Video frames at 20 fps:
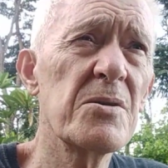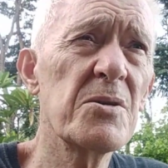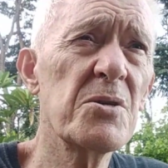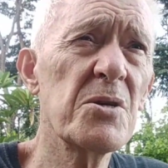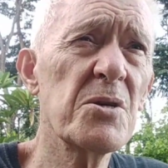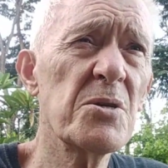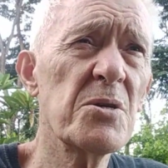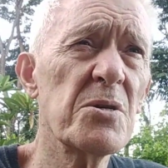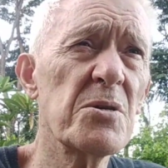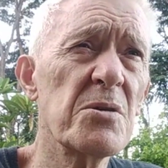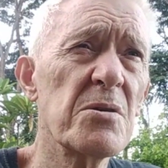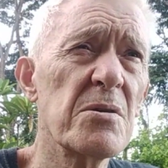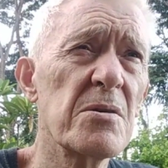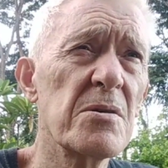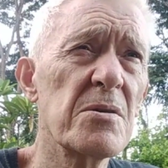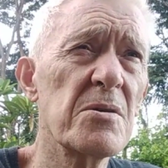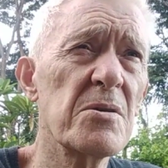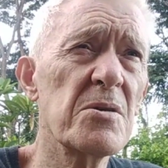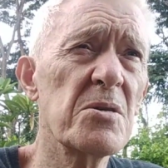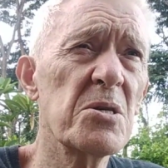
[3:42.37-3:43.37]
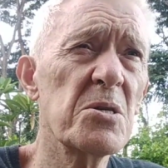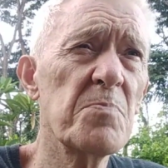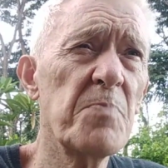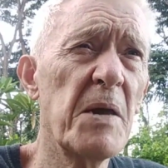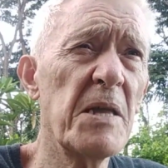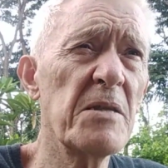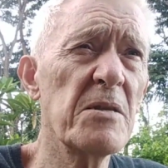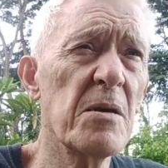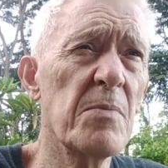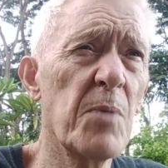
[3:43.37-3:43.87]
just
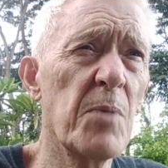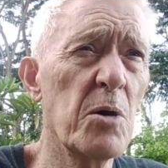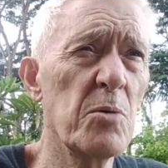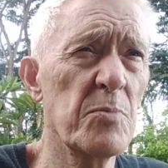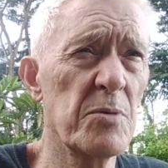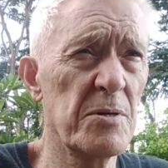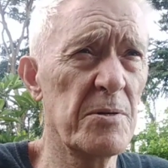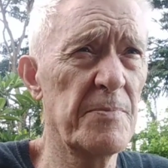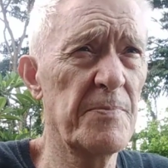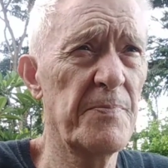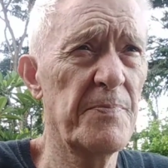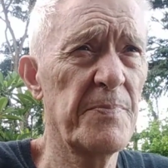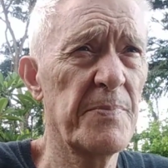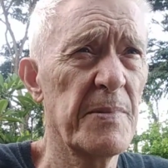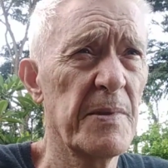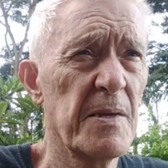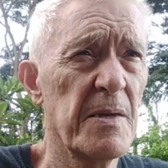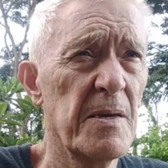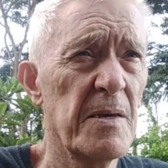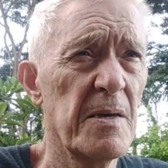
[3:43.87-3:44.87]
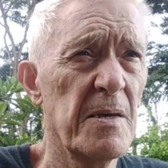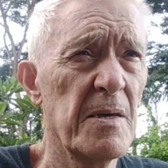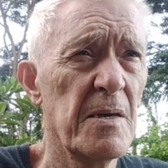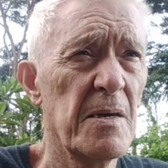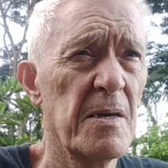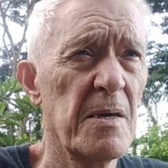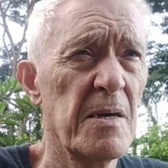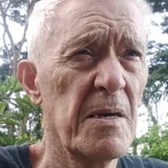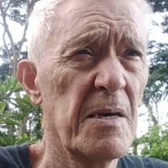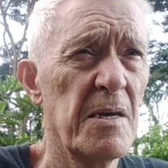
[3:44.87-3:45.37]
spend a moment.
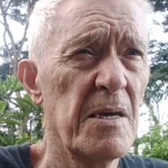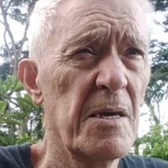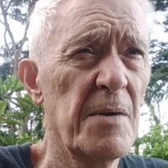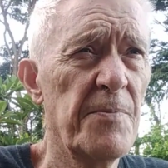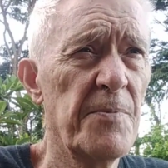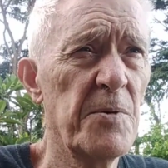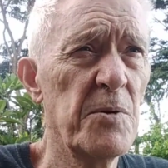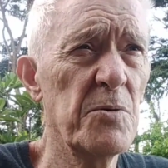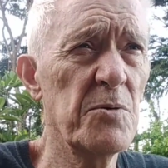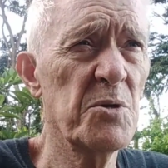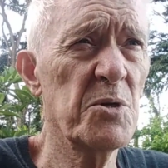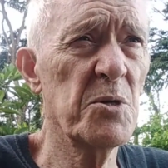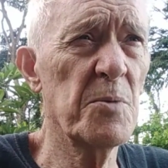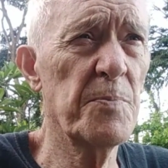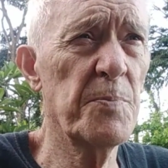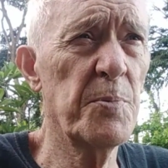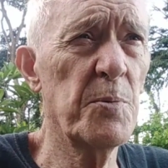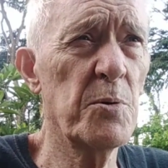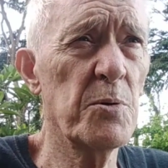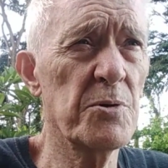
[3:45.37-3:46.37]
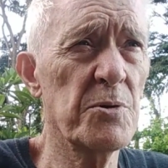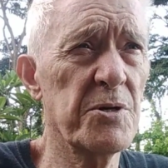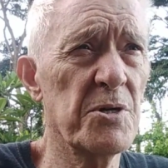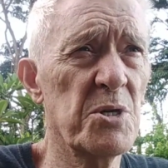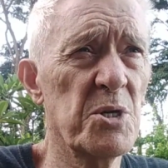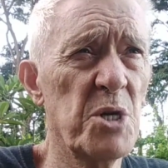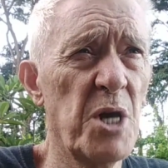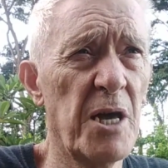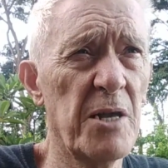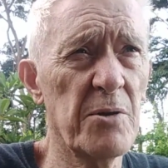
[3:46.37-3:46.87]
If you support a
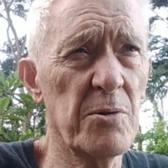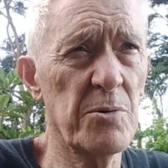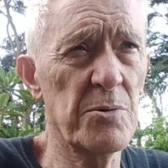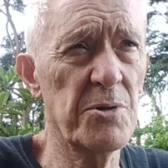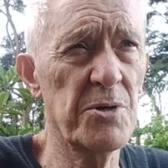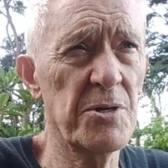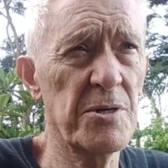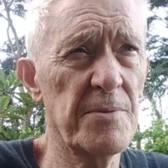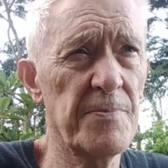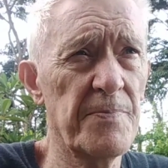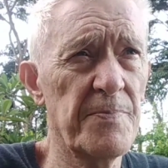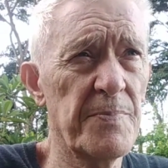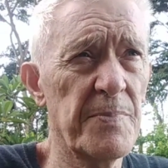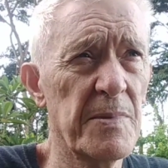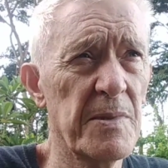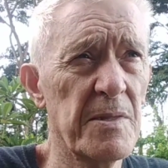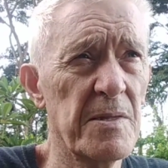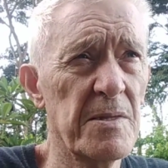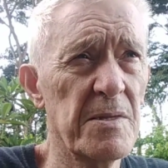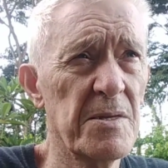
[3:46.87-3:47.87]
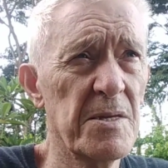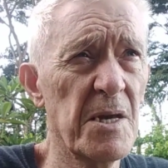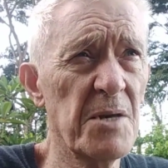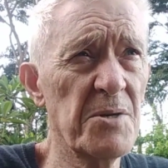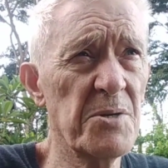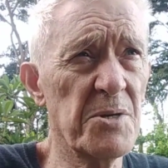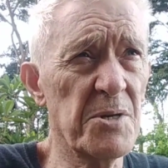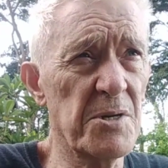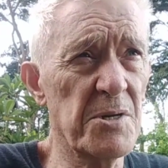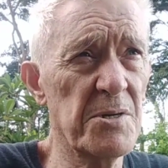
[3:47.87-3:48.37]
channel that
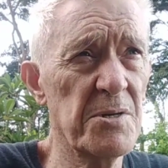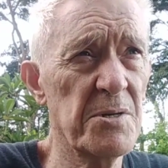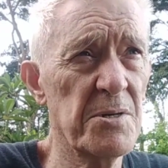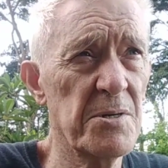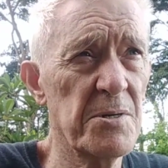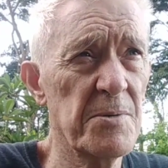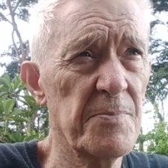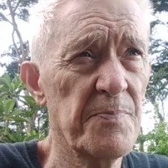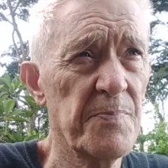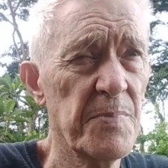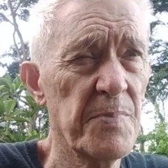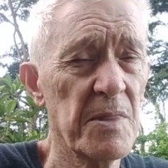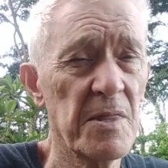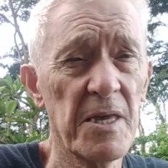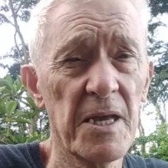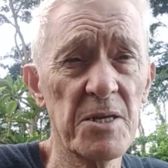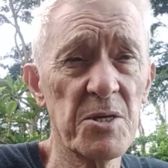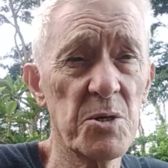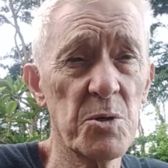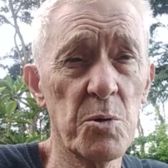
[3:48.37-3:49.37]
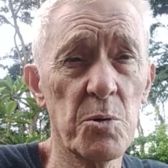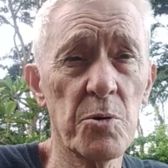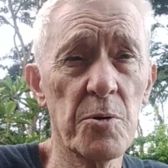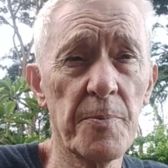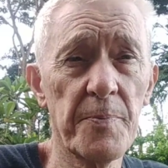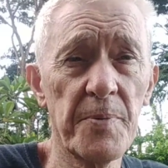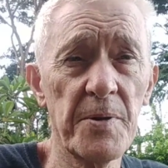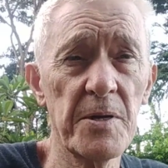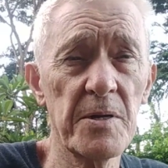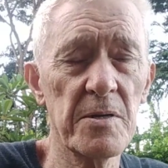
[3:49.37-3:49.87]
does this, that's your
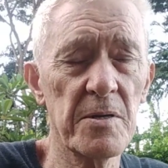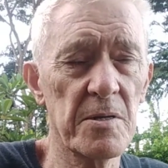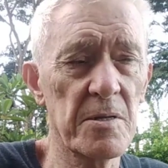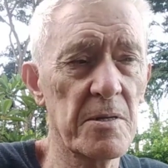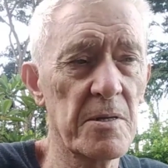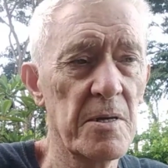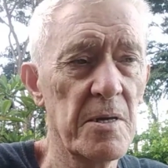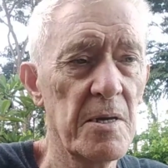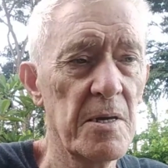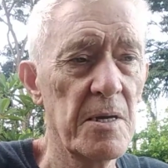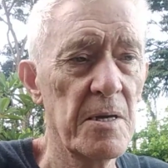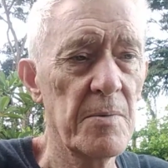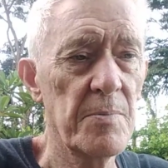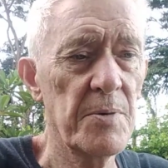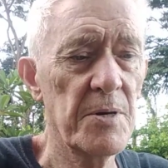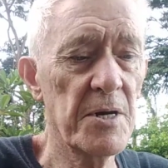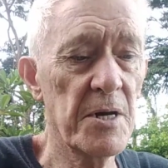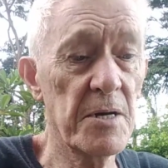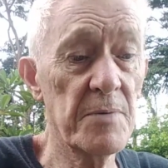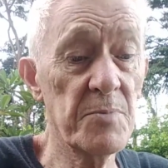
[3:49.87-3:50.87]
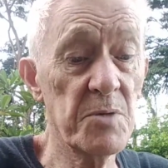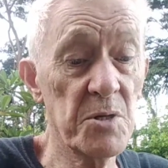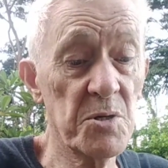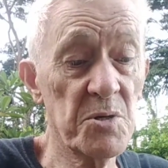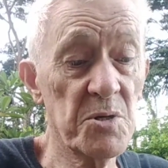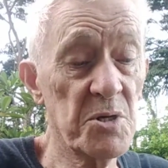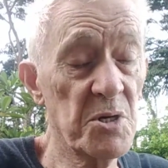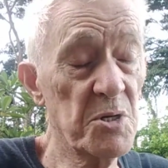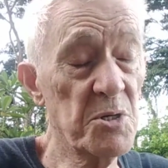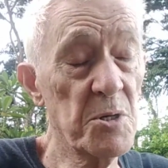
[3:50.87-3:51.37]
opinion. But I'm
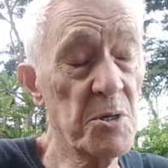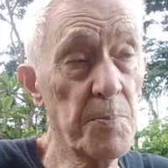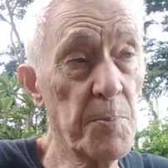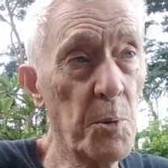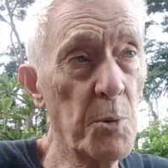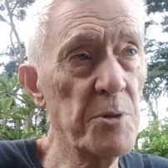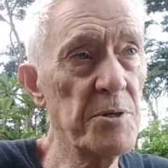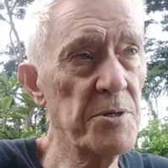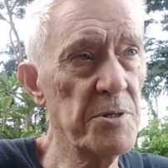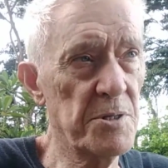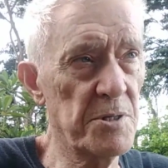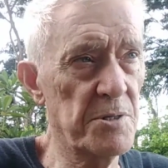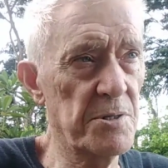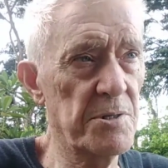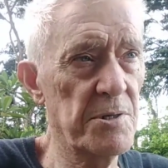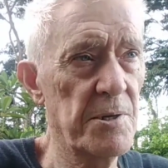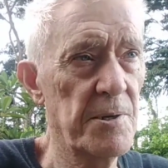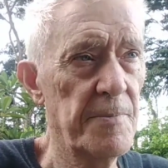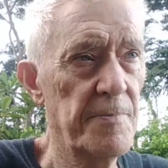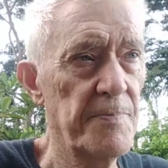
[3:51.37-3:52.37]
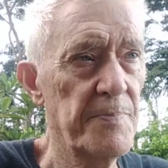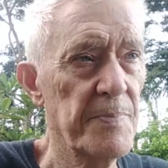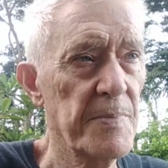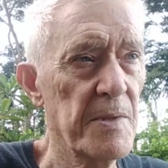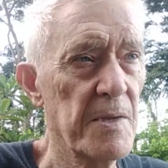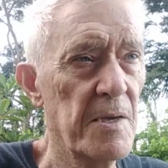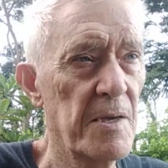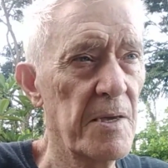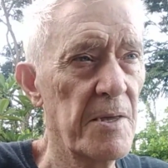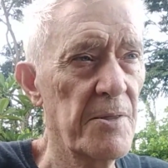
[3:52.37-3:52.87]
just disappointed
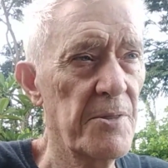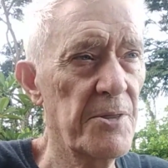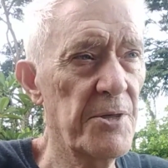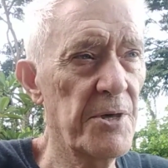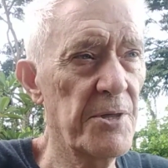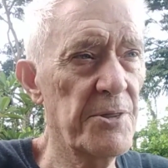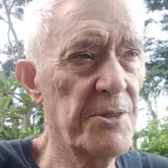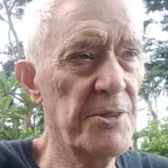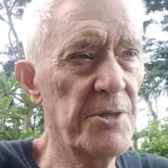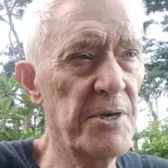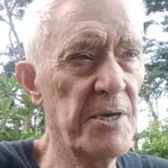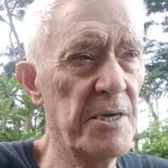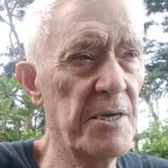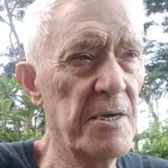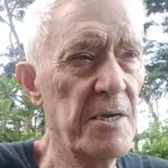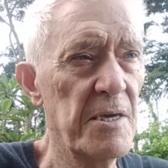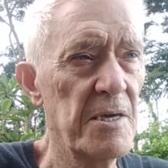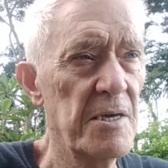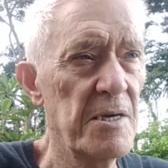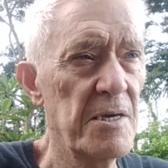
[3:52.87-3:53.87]
that the